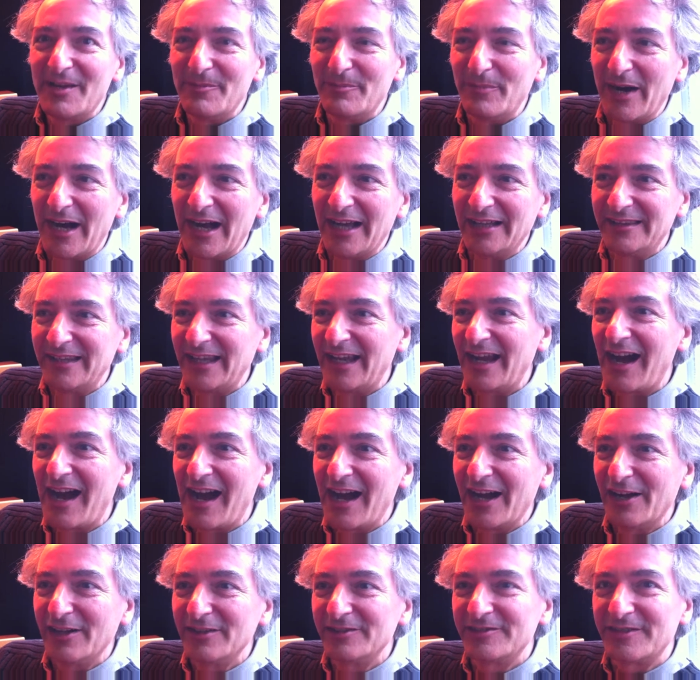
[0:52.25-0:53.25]
But they
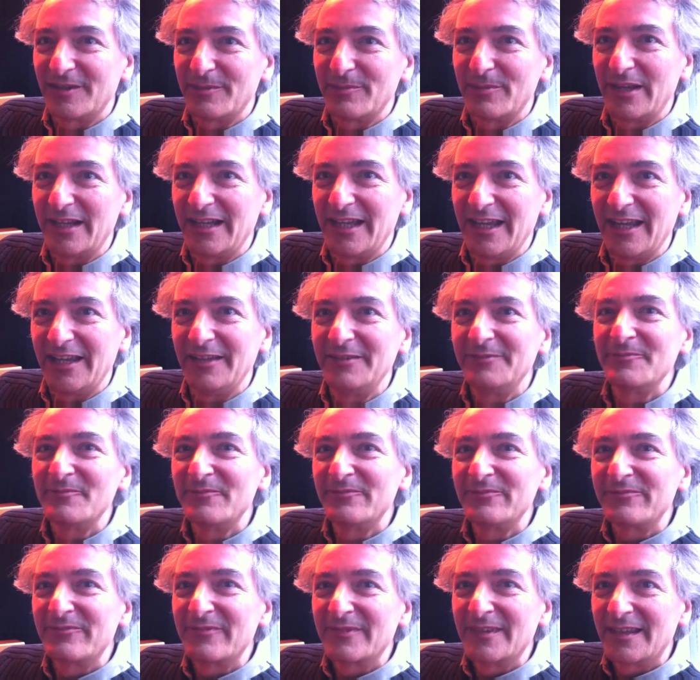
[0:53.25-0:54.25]
hire somebody,
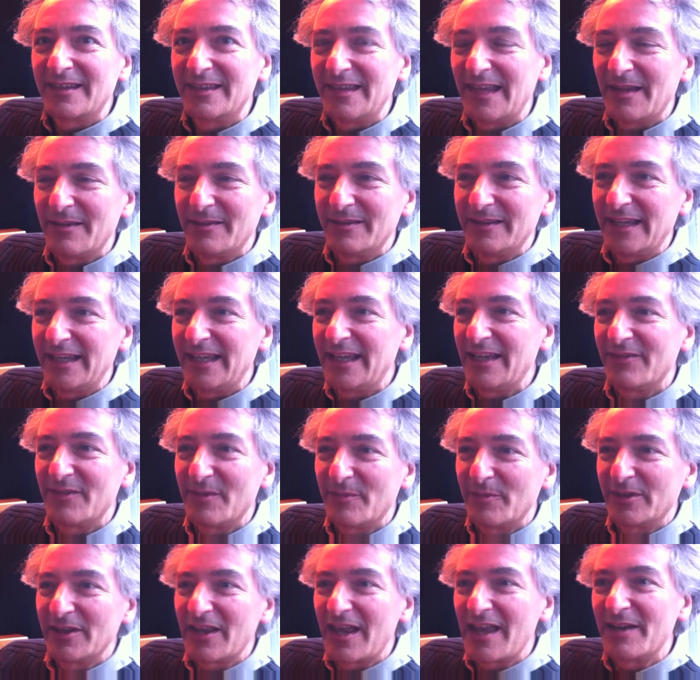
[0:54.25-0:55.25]
that they give
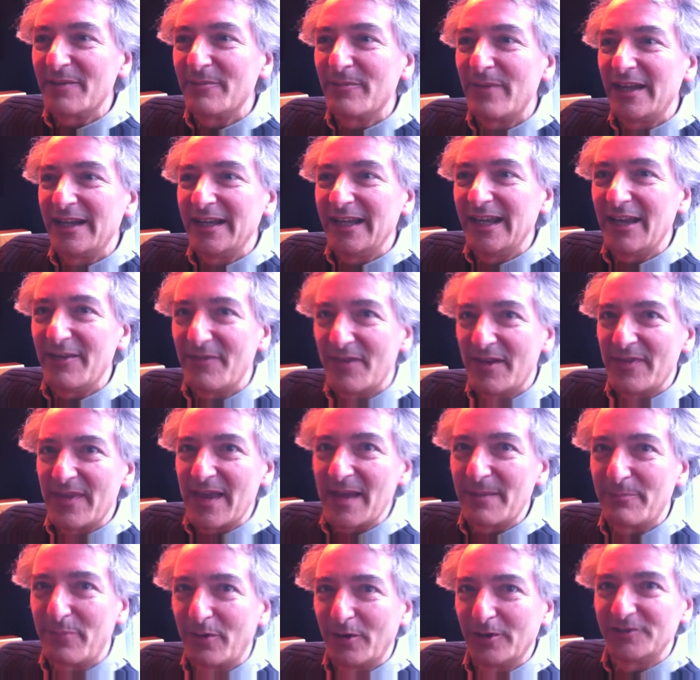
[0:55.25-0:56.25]
them a lot of money, and then
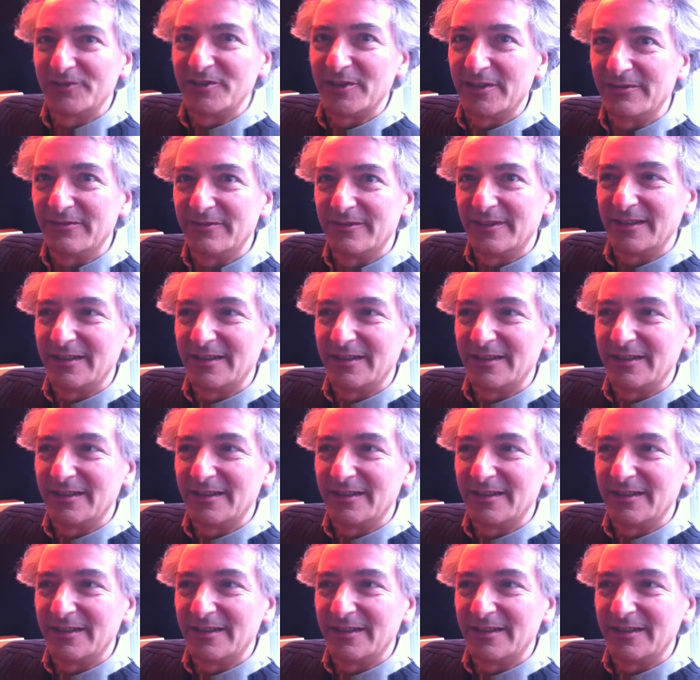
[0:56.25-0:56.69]
that person